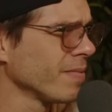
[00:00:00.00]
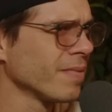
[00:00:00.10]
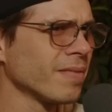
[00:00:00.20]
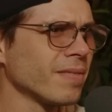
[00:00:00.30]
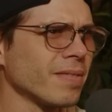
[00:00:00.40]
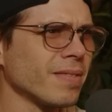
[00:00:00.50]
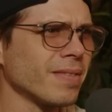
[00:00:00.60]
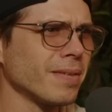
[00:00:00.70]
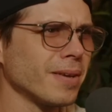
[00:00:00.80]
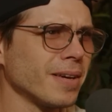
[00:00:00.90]
But did you know that
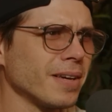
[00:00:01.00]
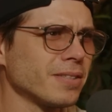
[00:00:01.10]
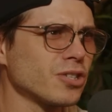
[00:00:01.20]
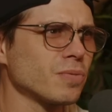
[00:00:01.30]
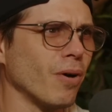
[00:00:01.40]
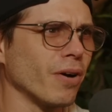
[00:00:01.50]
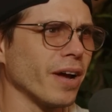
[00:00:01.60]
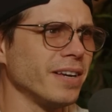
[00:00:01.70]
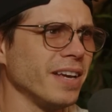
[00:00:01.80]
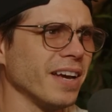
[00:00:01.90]
those bread tags serve another
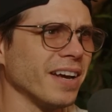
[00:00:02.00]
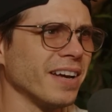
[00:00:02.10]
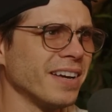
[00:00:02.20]
purpose? Idea.